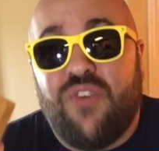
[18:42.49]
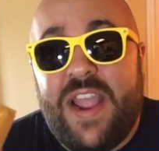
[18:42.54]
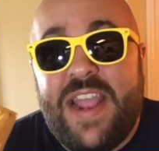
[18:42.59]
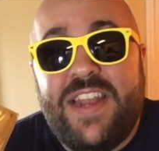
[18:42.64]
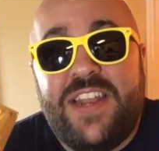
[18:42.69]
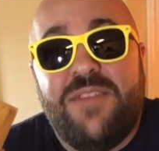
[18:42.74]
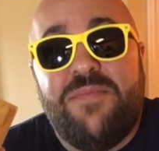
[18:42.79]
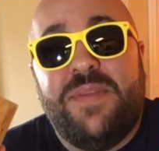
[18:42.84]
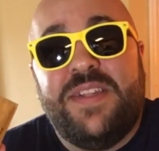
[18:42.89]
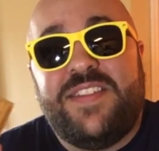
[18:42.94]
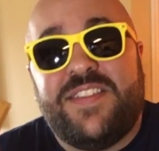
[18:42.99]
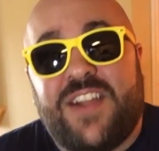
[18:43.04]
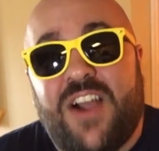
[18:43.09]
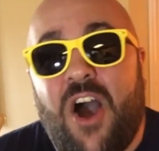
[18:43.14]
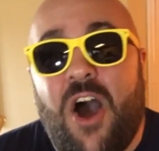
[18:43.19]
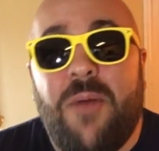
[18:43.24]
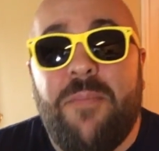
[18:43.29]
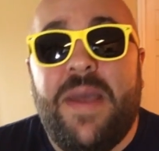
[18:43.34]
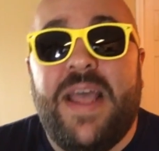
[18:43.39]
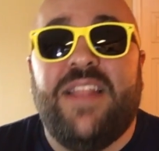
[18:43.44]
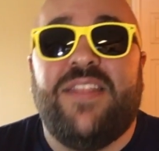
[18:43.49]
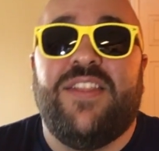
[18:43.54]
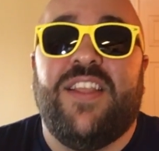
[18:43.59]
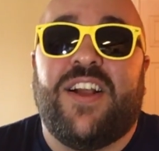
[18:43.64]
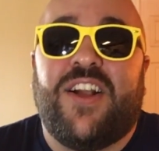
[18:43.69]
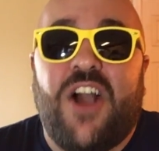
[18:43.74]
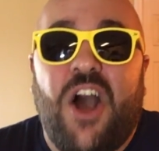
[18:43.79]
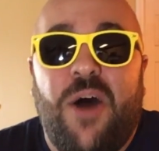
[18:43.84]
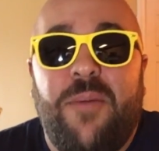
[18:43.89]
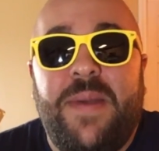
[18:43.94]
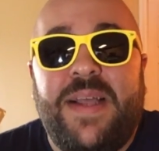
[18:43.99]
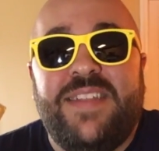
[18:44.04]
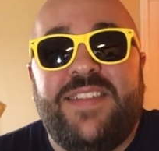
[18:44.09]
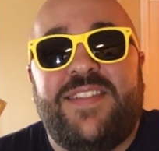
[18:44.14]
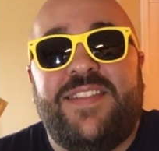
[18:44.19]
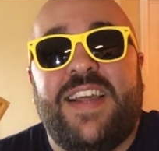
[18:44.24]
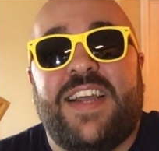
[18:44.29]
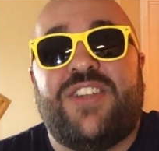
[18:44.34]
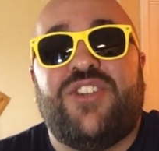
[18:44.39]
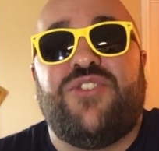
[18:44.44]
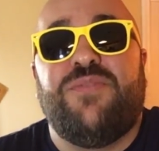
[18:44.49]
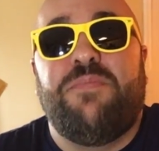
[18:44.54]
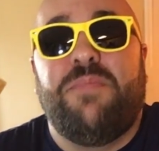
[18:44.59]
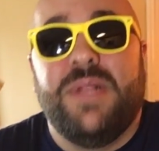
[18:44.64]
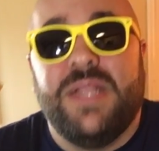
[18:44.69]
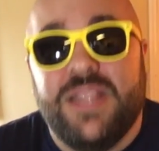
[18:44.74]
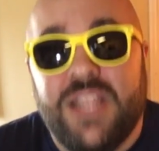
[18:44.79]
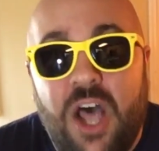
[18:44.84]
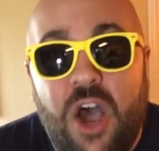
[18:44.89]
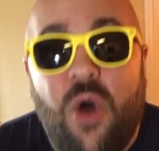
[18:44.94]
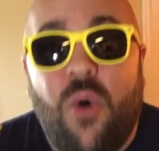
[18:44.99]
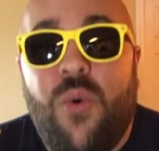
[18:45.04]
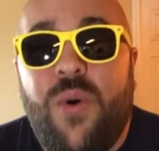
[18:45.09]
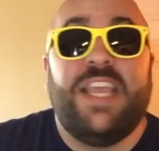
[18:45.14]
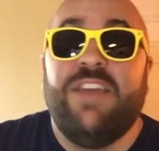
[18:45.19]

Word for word: randomest comment in the comment section below.